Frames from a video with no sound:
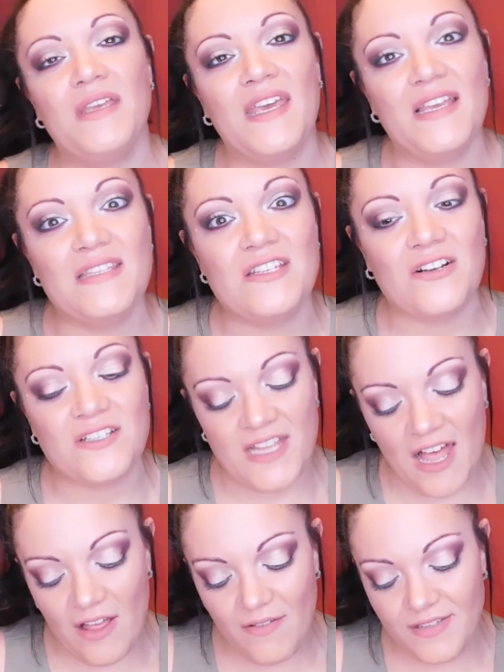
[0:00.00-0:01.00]
be kids
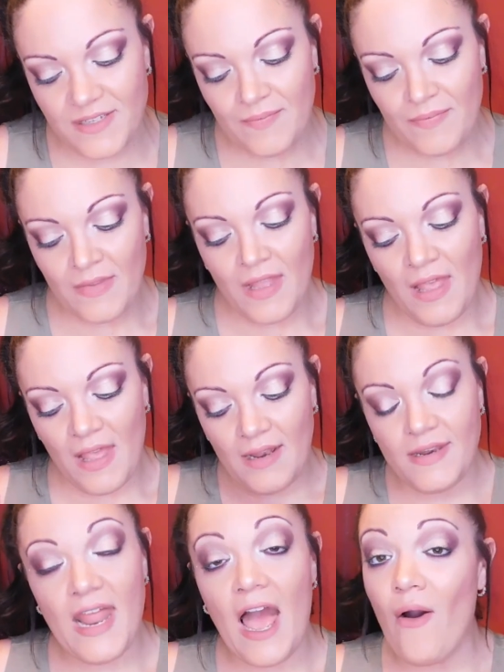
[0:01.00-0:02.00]
ourselves.
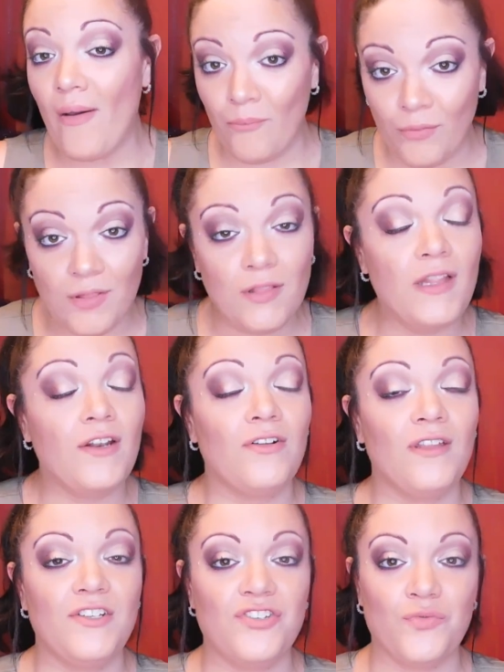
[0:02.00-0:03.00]
Now I'm
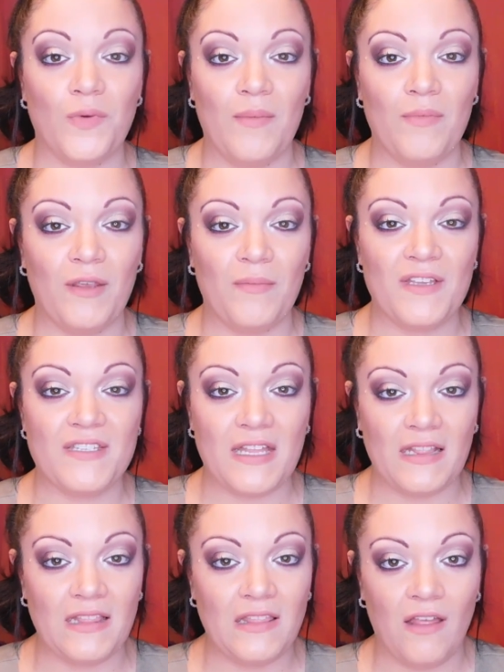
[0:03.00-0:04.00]
literally just rambling because
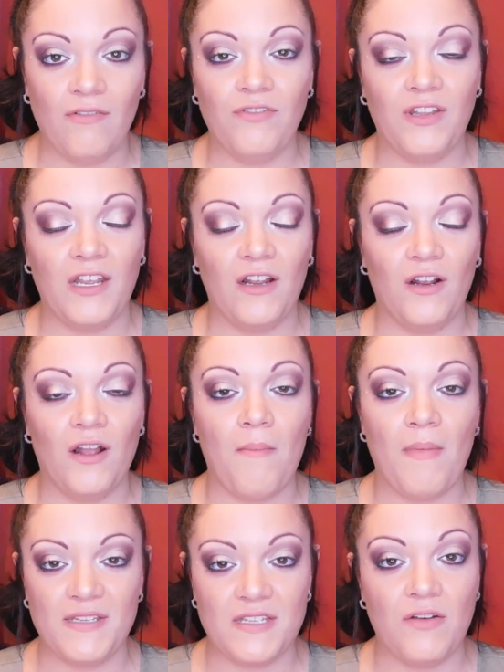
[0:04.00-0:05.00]
I love to hear
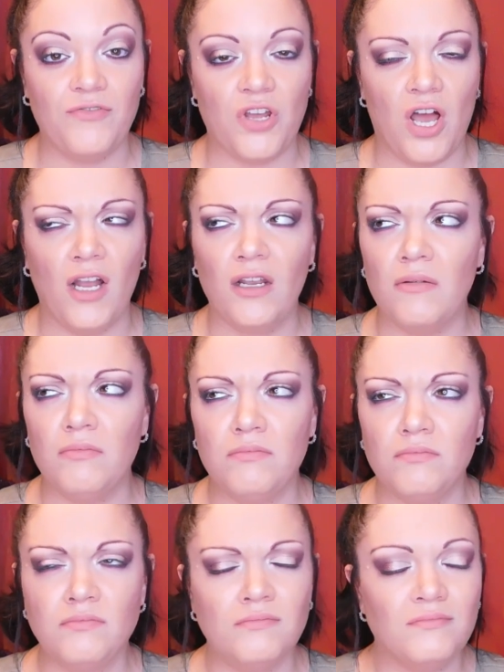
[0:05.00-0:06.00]
myself talk.
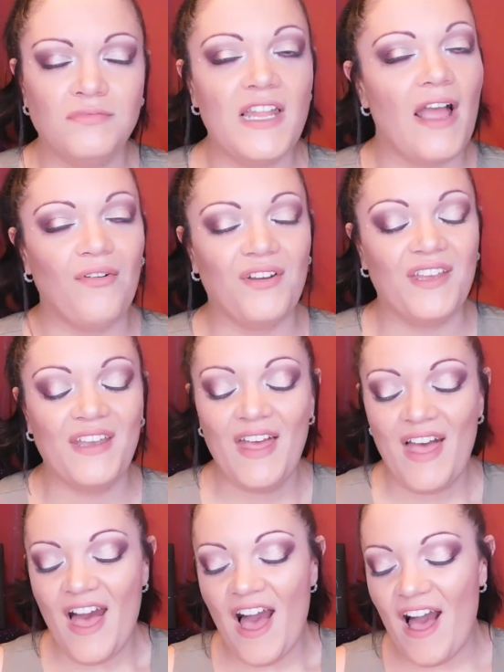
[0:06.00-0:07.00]
Not really.
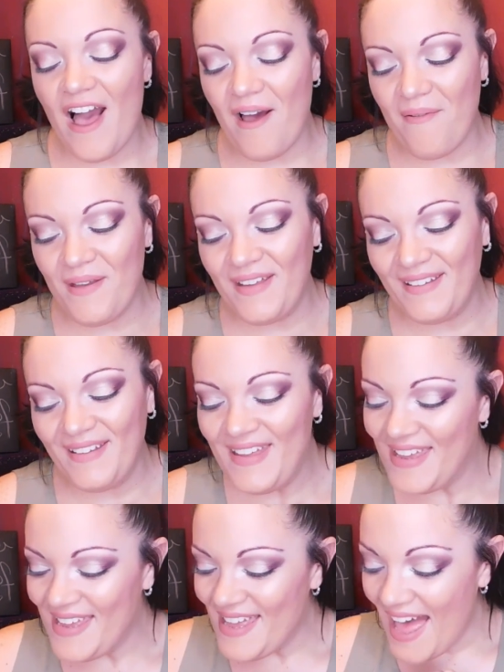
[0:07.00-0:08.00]
I
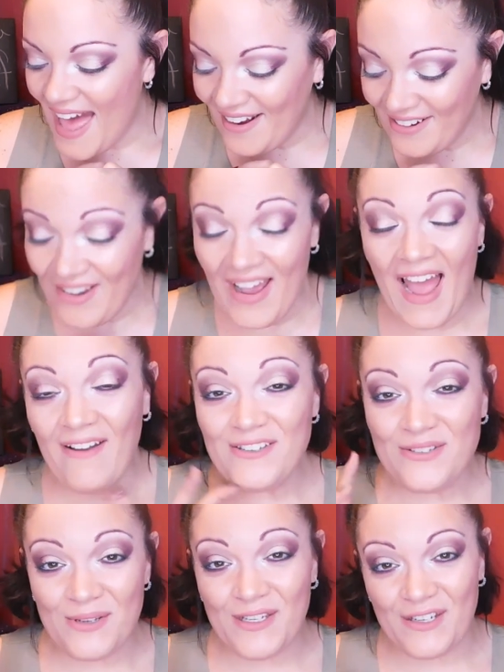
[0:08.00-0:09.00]
don't know. I
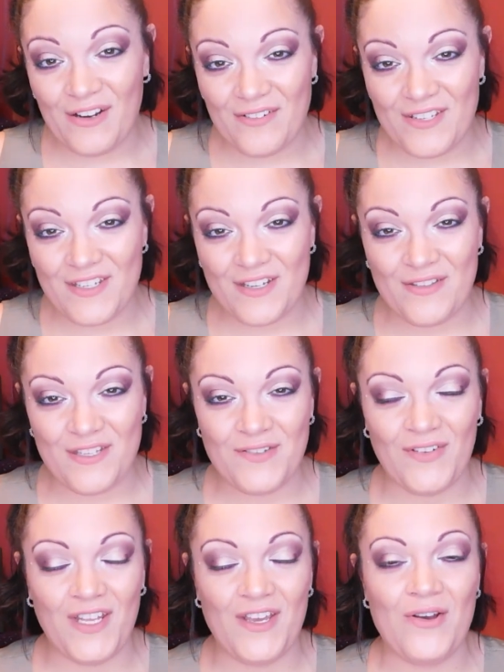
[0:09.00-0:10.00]
was really nervous to do this
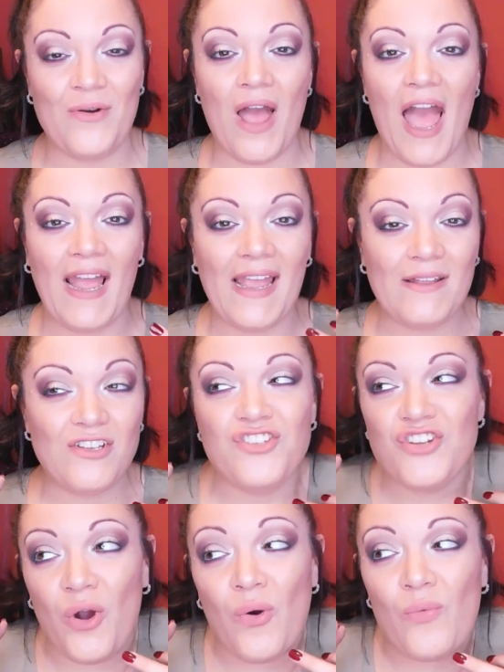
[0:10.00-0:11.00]
video. I
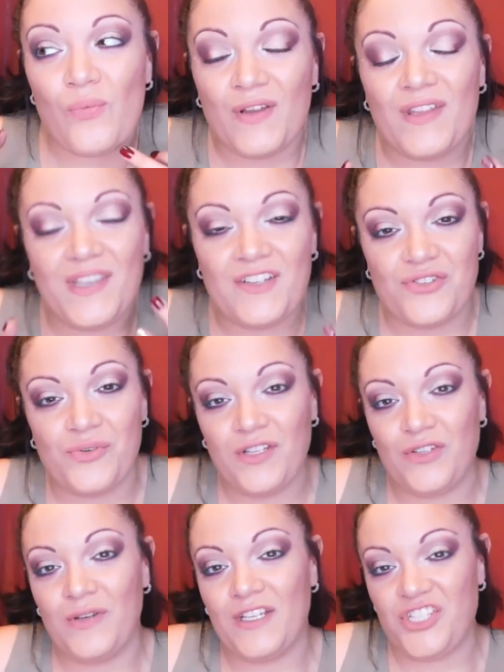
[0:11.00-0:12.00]
don't really enjoy
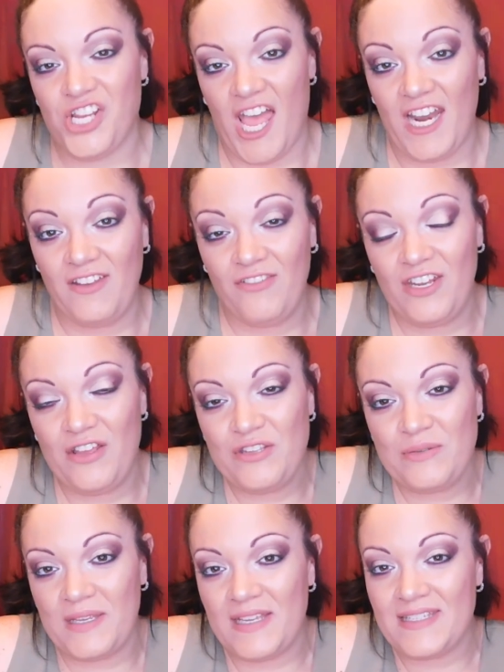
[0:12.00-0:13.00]
doing chatty
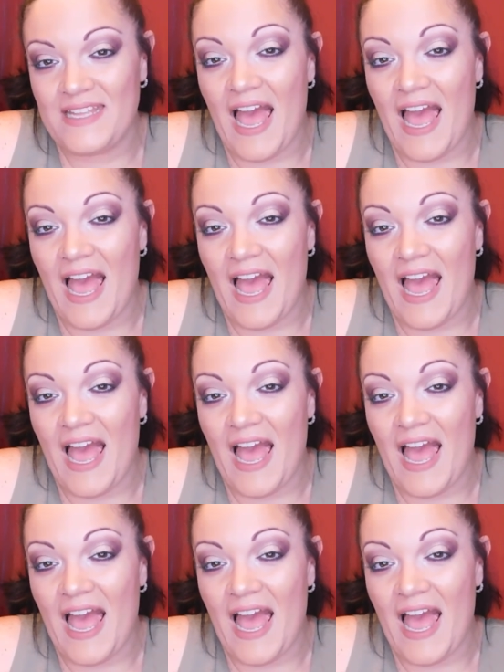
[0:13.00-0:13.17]
videos because